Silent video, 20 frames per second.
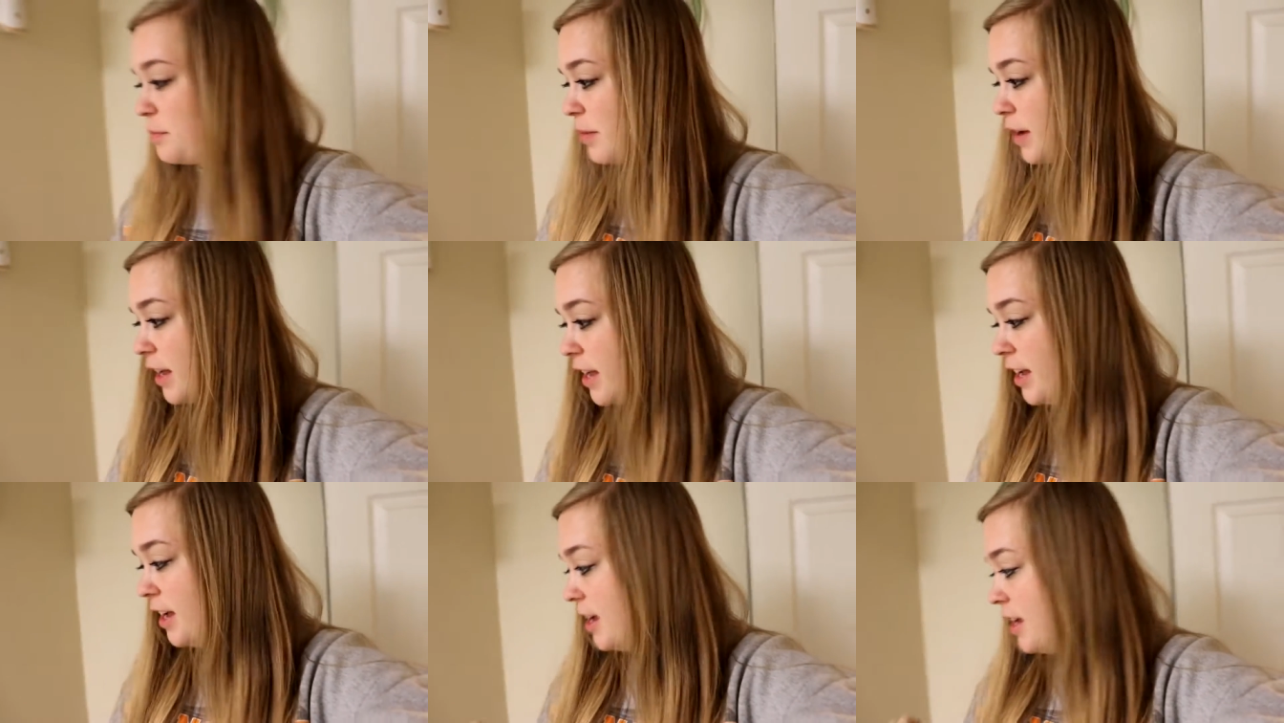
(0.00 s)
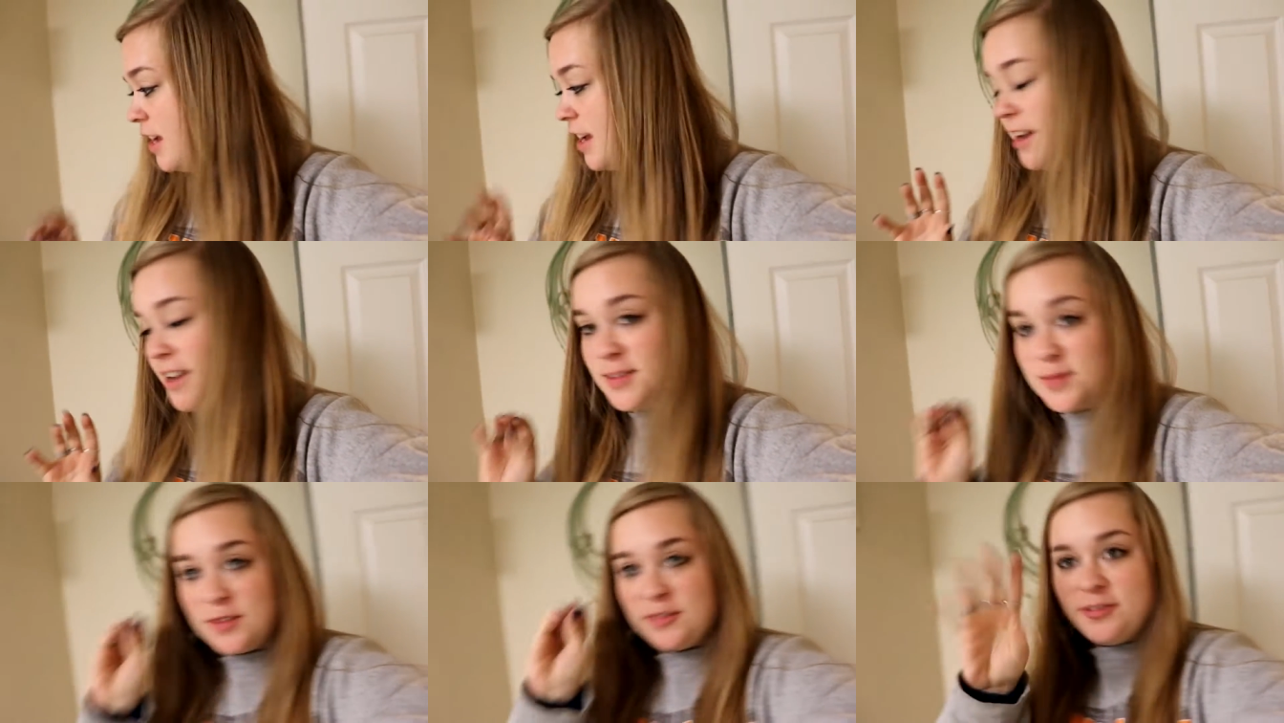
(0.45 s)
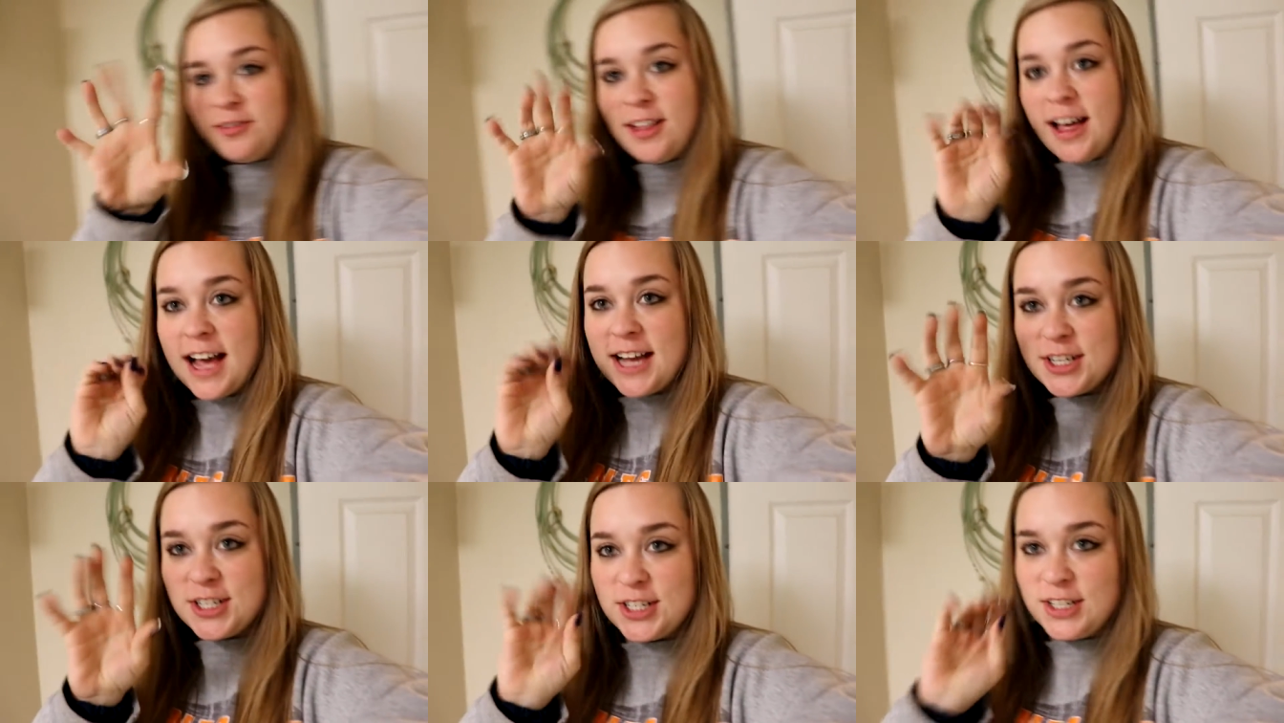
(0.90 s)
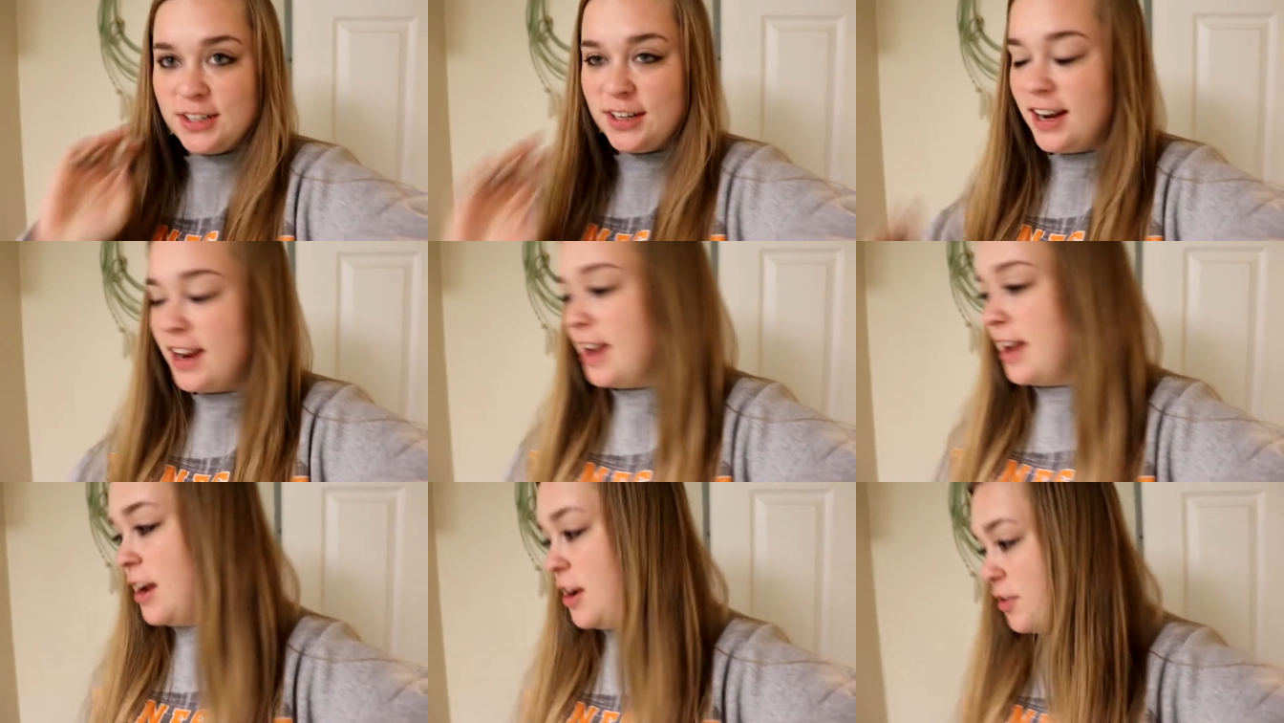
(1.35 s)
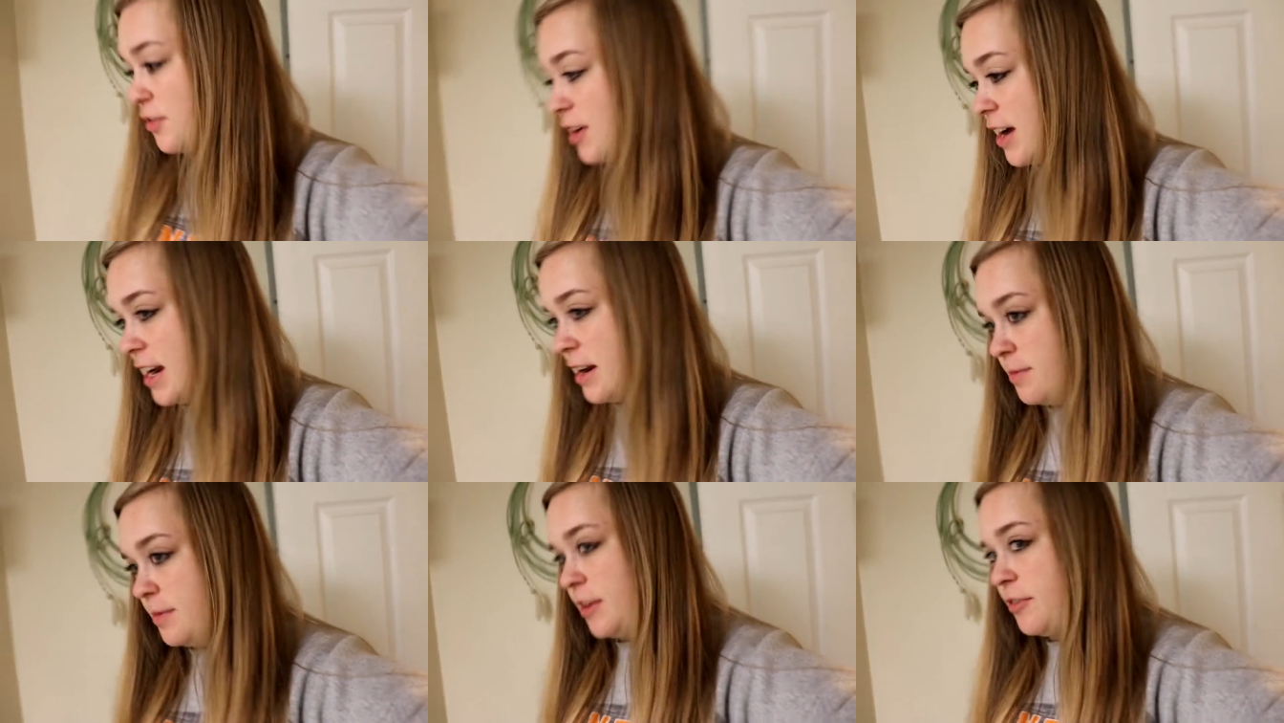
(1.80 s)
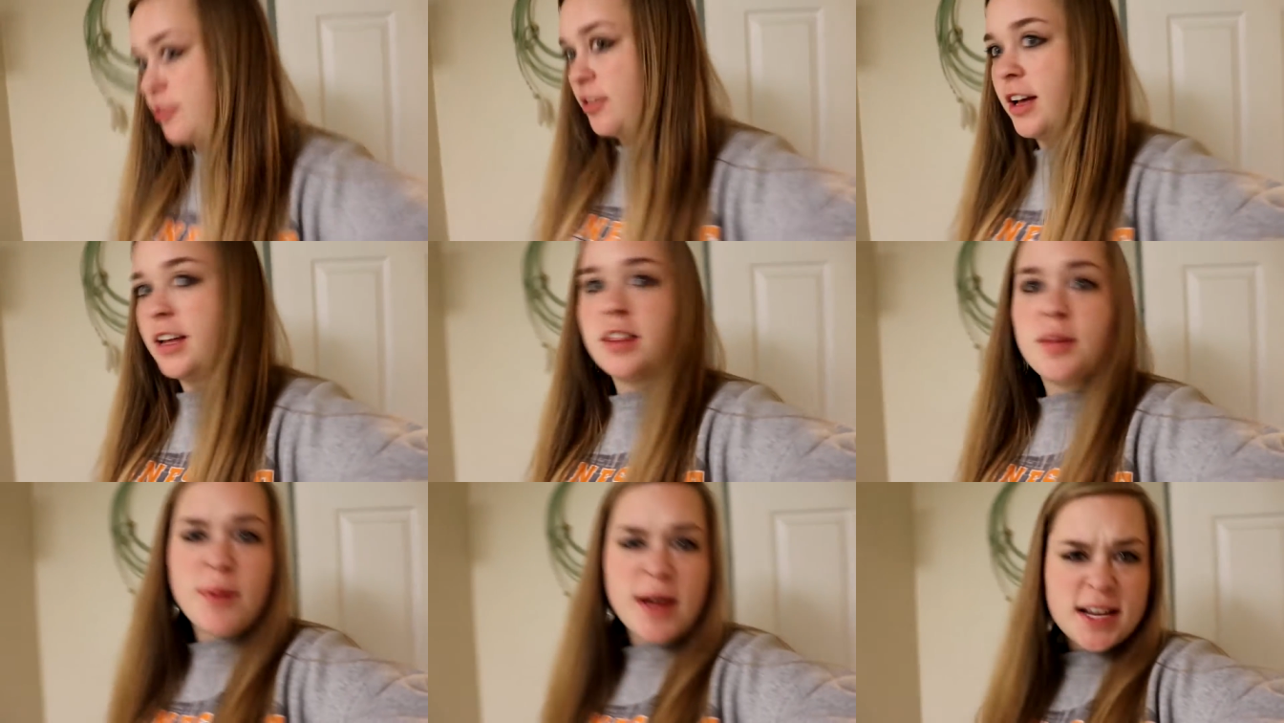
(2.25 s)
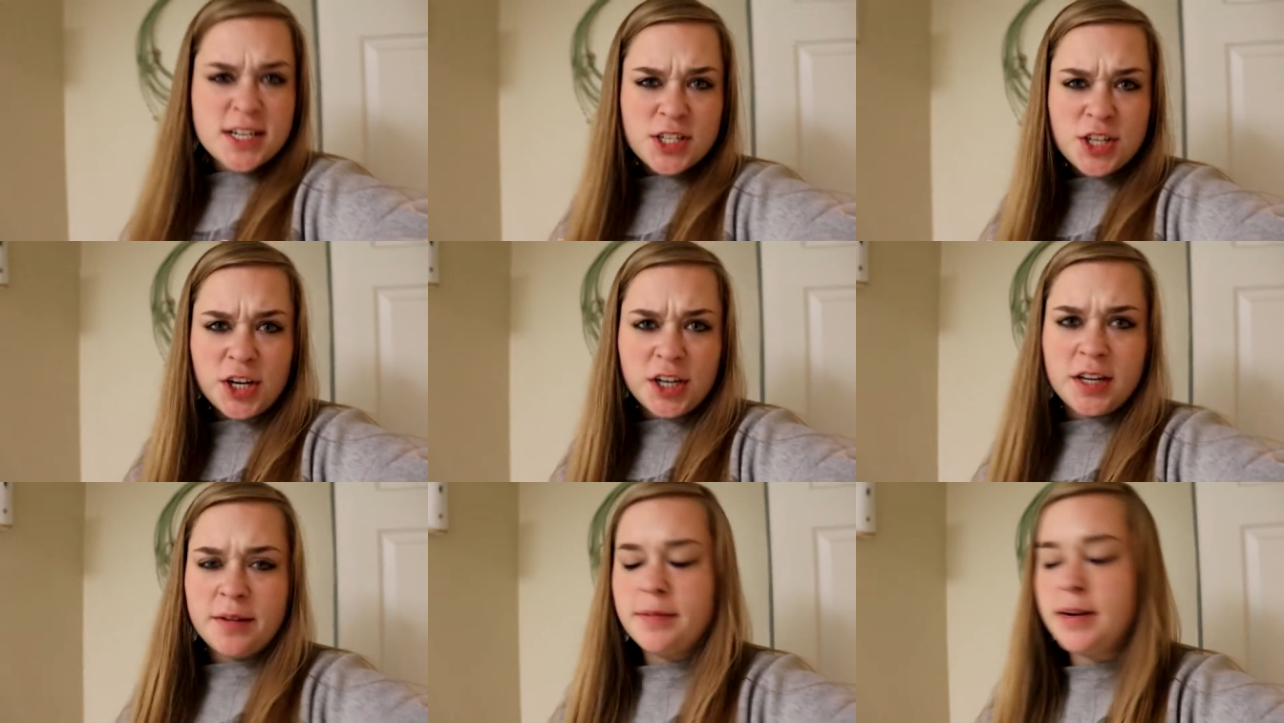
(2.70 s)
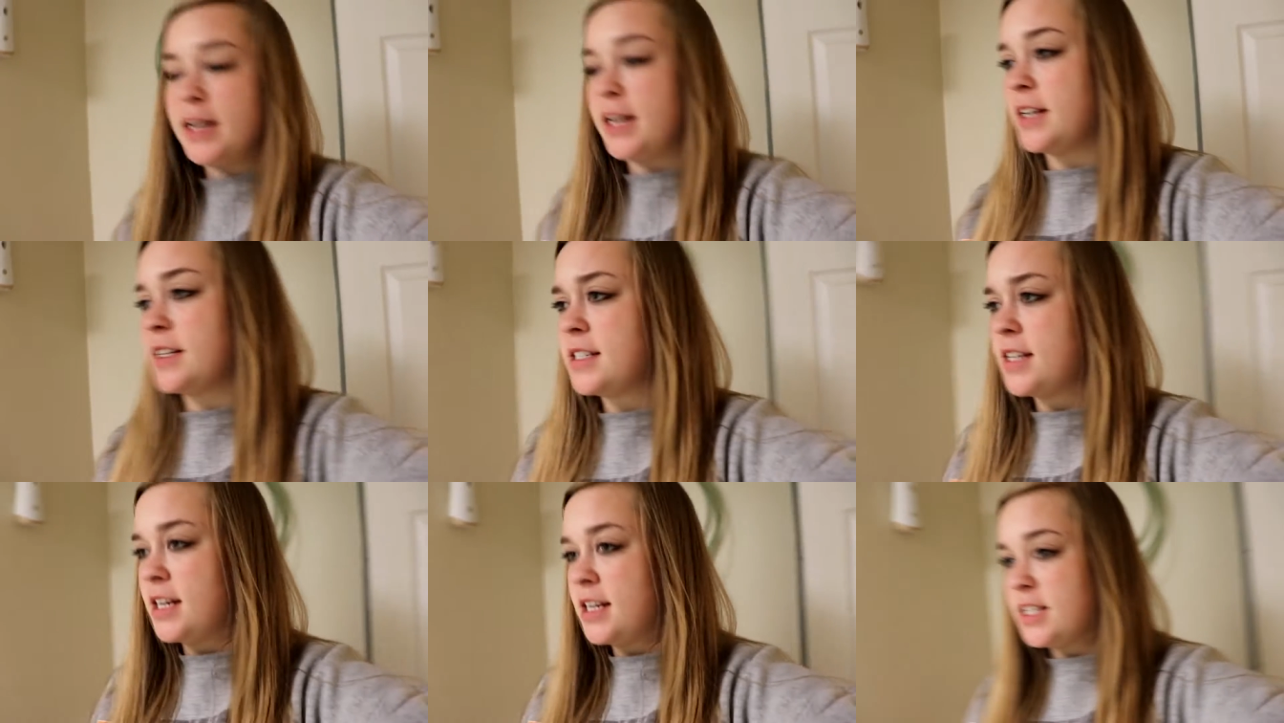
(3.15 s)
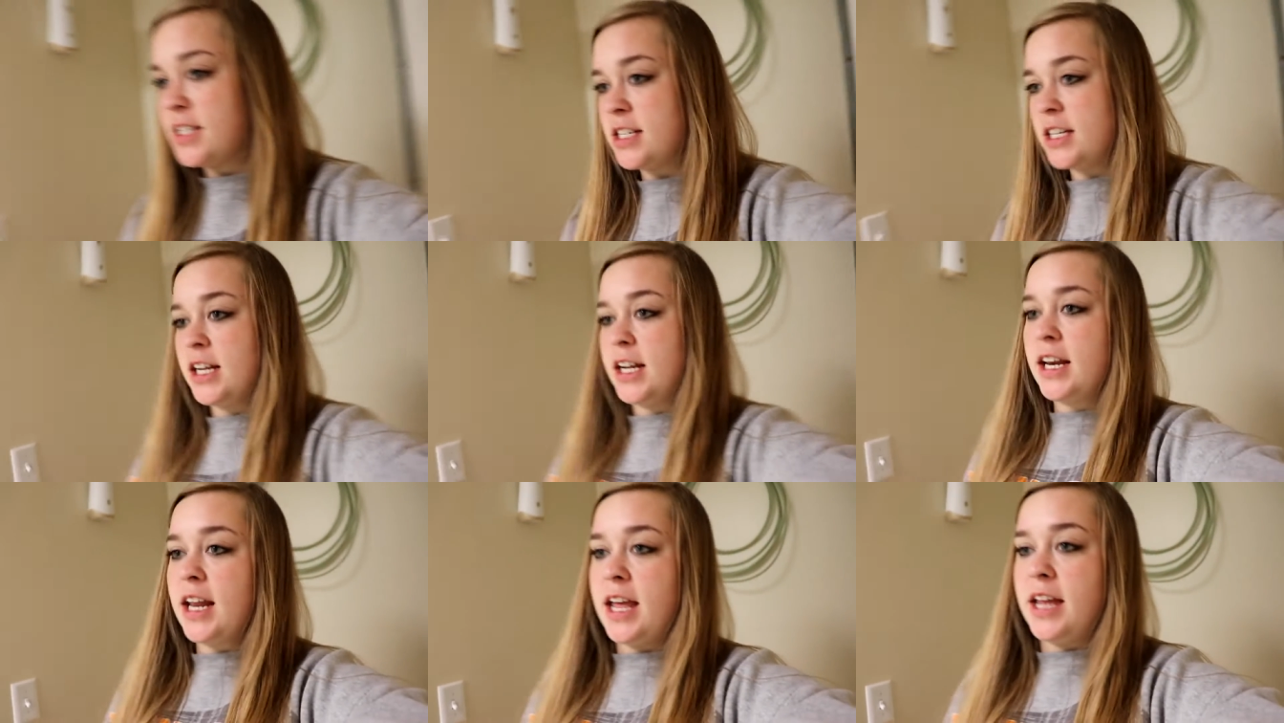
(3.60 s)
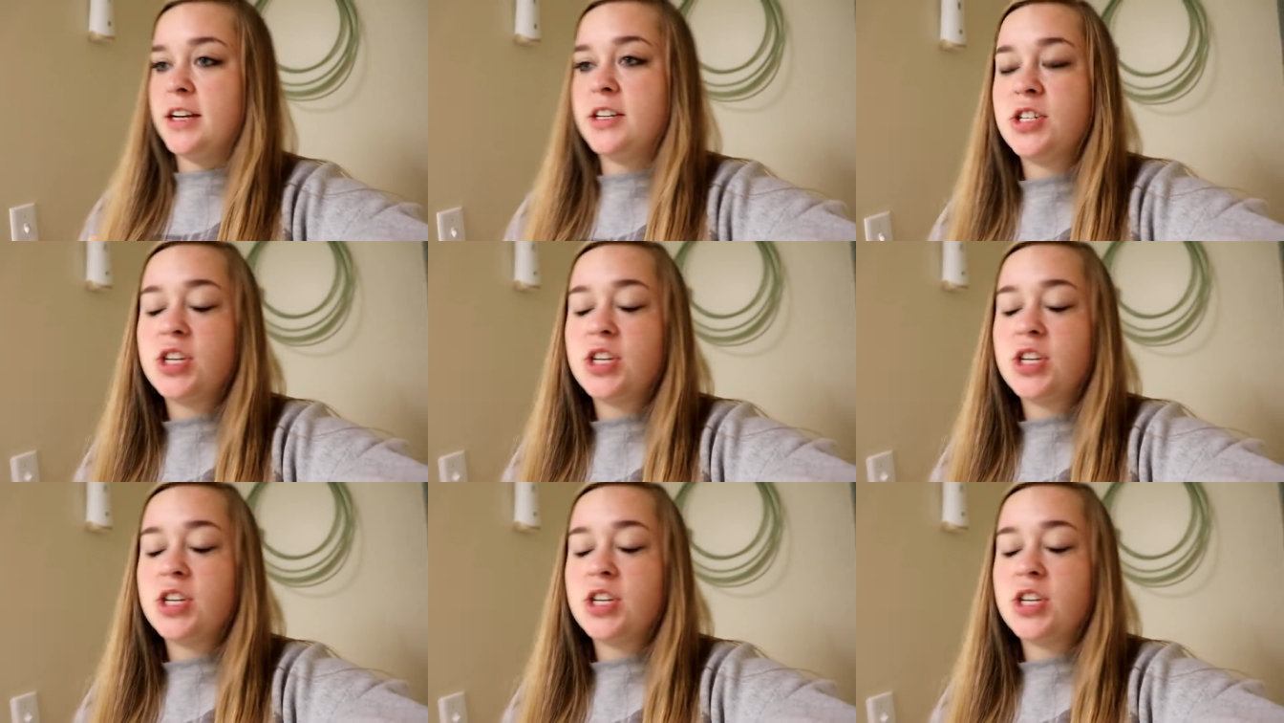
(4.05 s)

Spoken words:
but it's been flashing red at me for like the past 30 minutes, and it's still not dead.